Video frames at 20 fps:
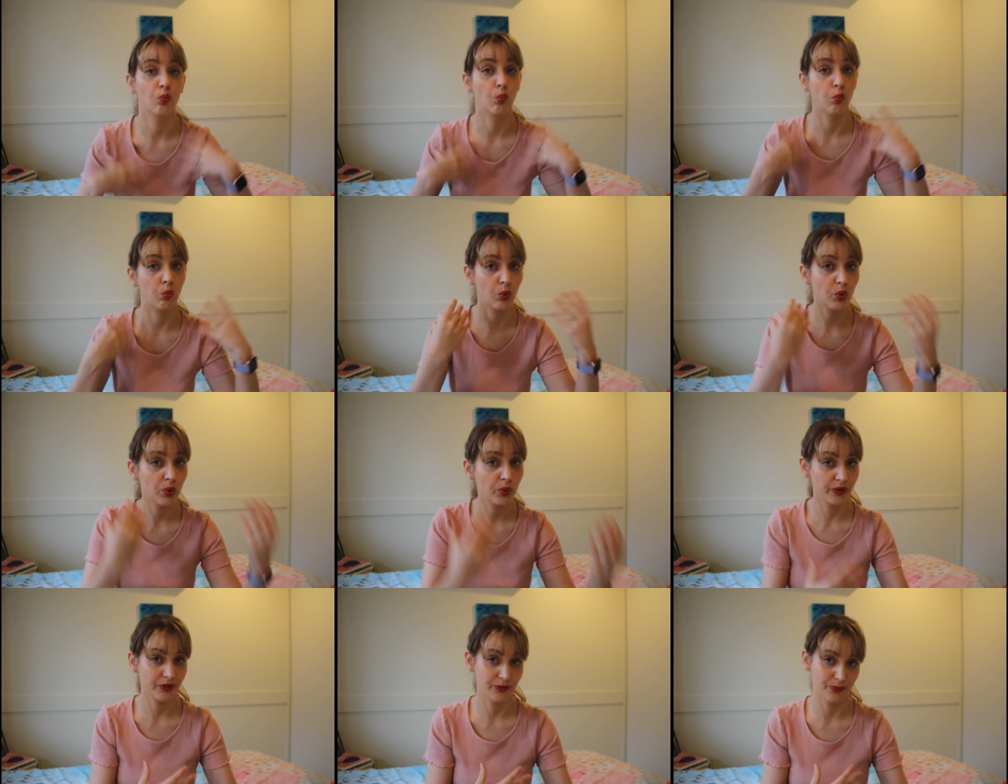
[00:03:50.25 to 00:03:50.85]

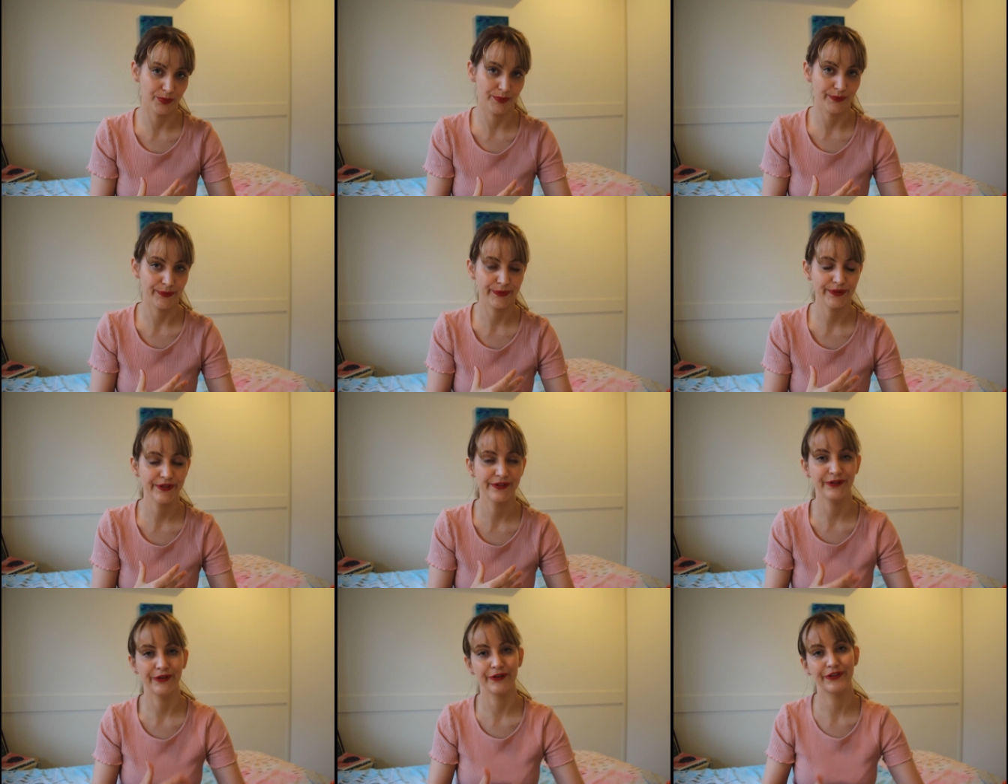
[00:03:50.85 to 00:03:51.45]

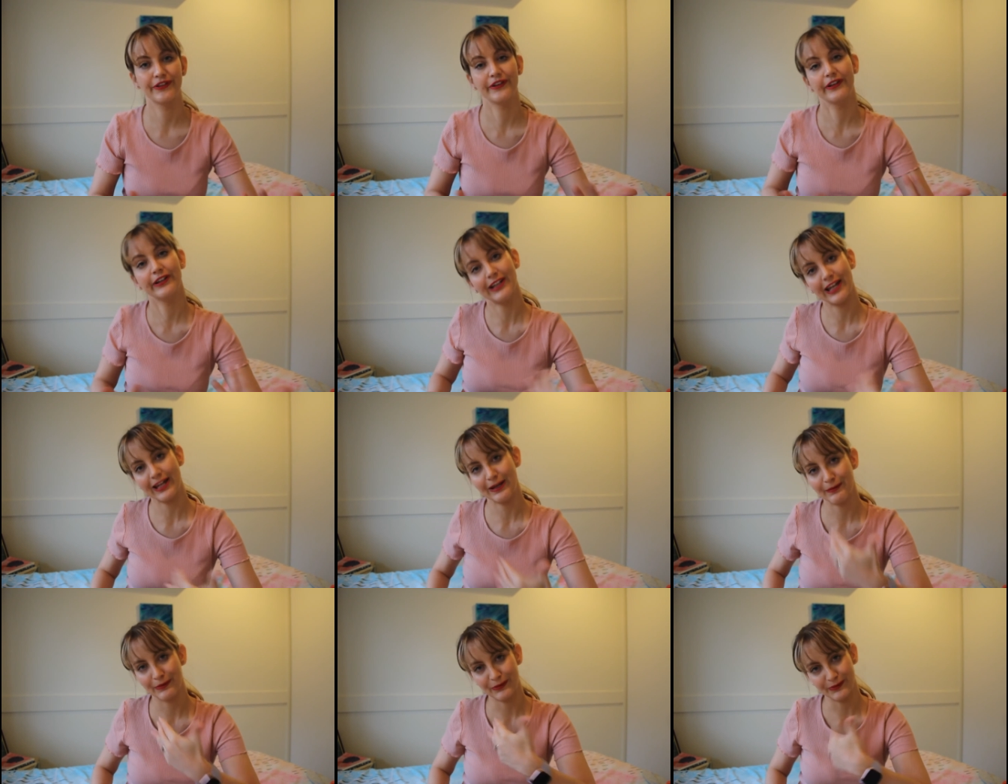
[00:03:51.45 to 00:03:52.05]
ward, not the
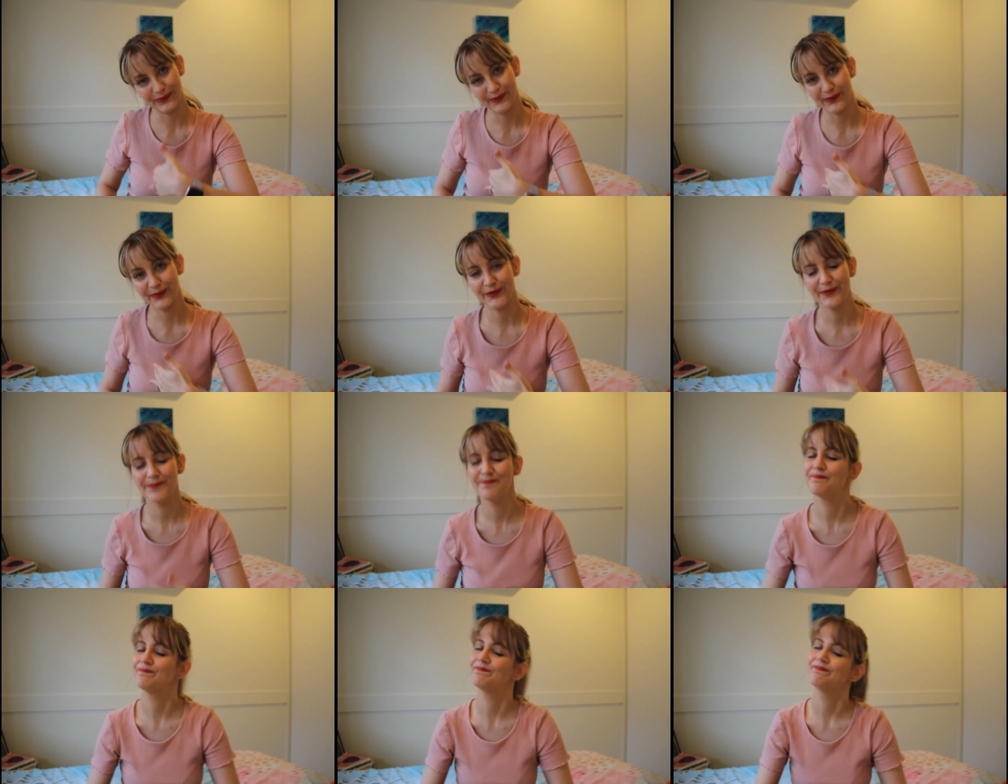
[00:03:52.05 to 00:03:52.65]
labour ward,